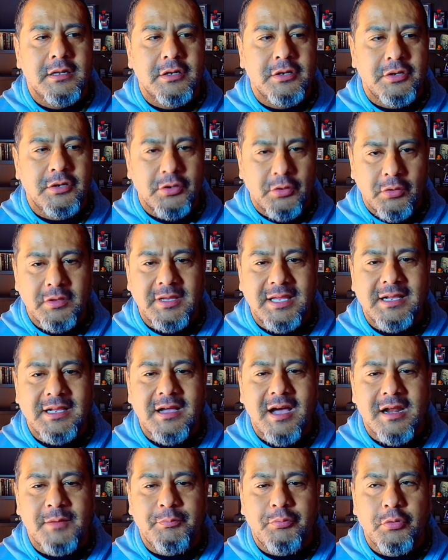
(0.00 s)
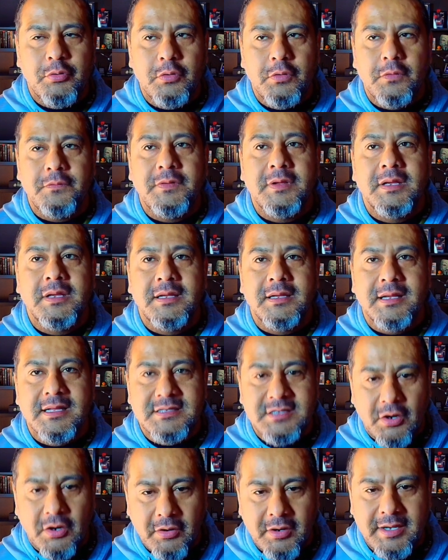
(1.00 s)
Neuralink got approved.
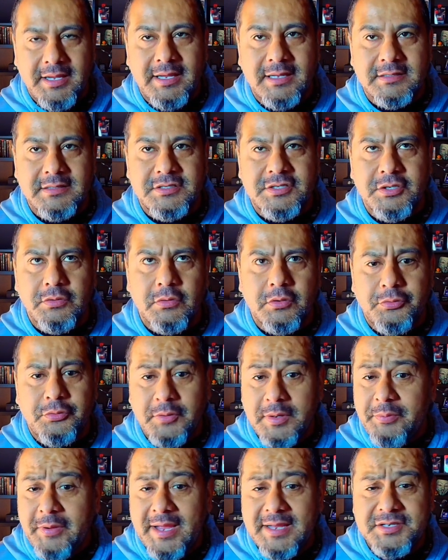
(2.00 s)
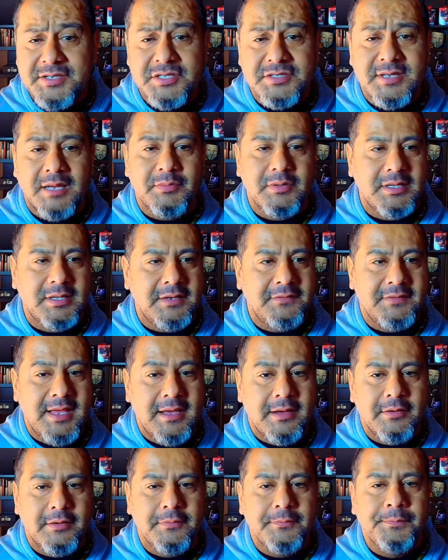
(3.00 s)
It's already in 2 or 3 patients, I believe,
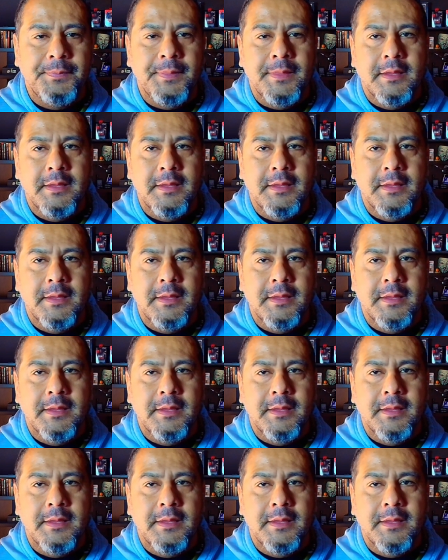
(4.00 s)
now.